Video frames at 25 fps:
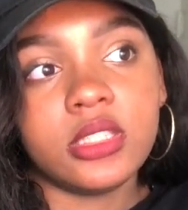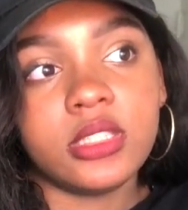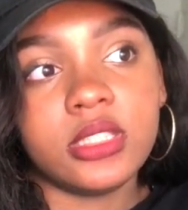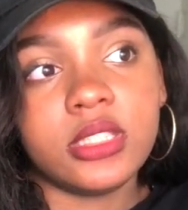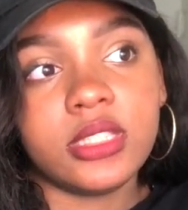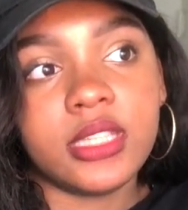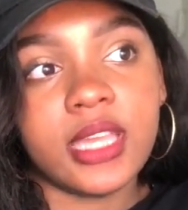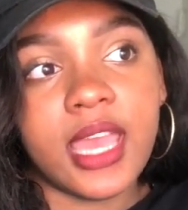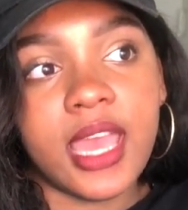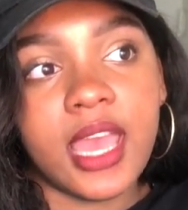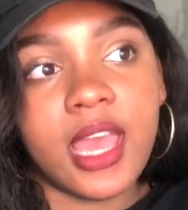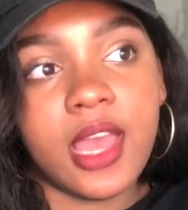
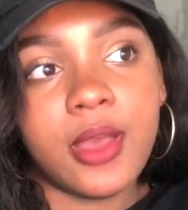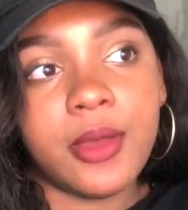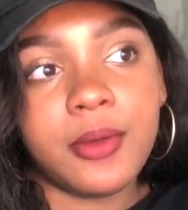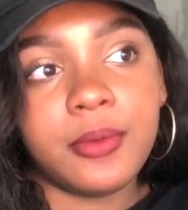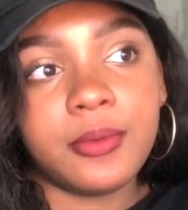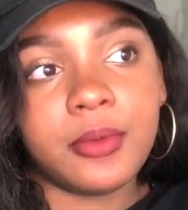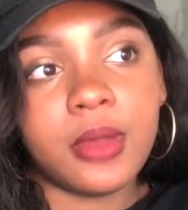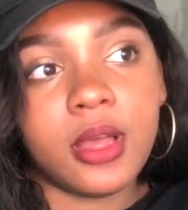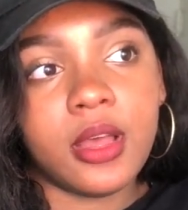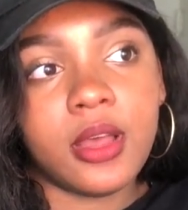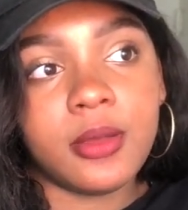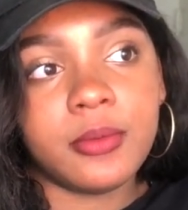yeah,
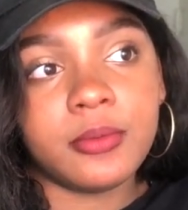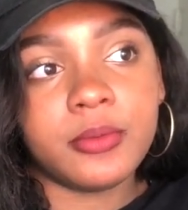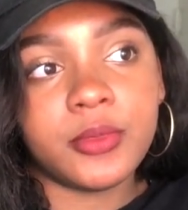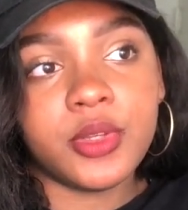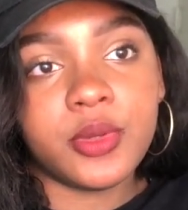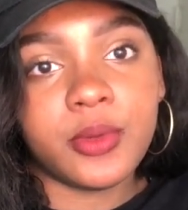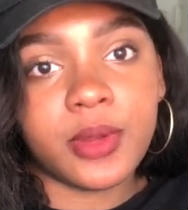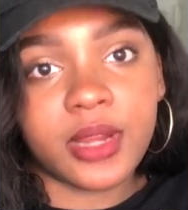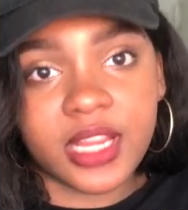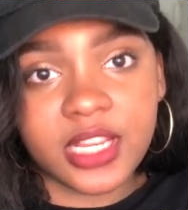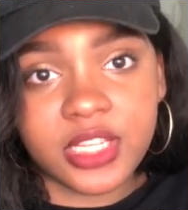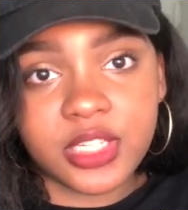
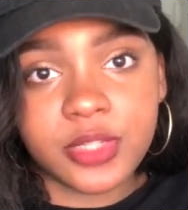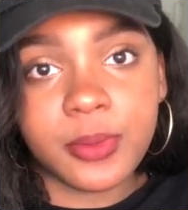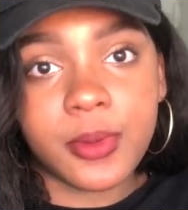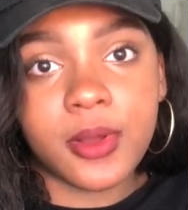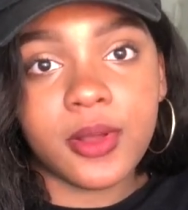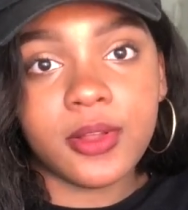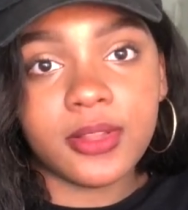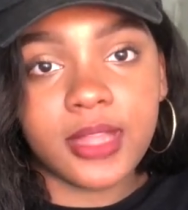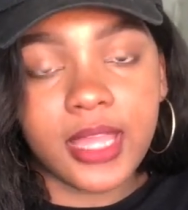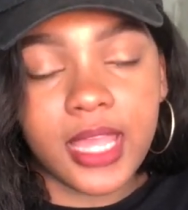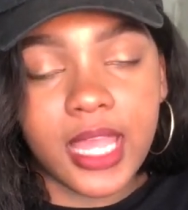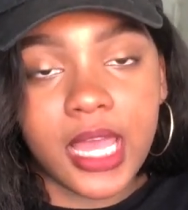you work at
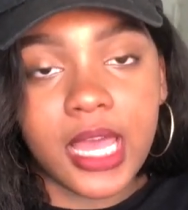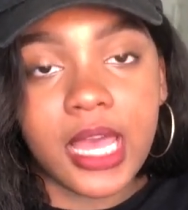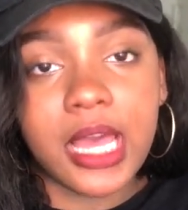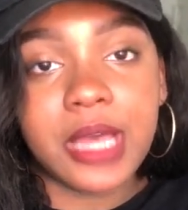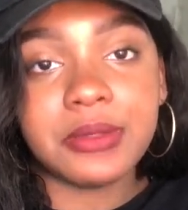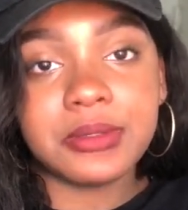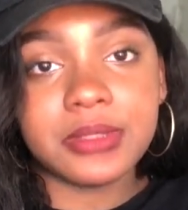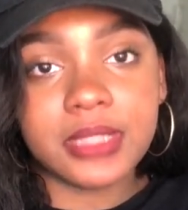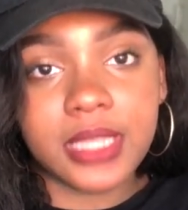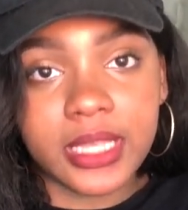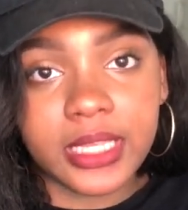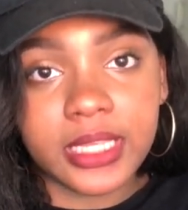Chipotle. I
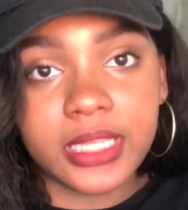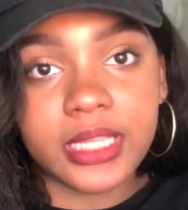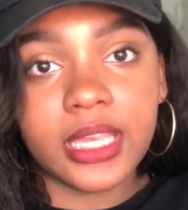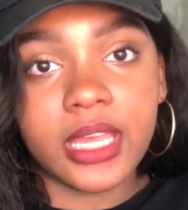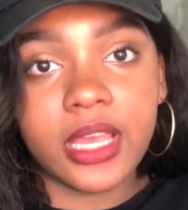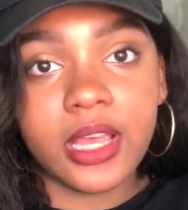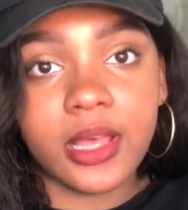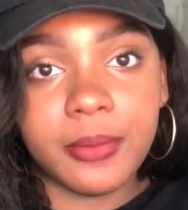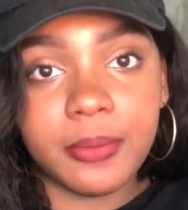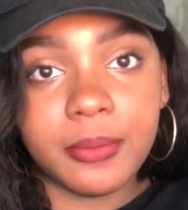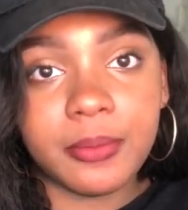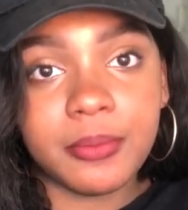was like,
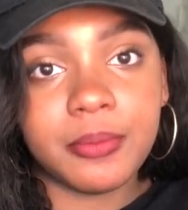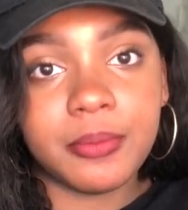yep,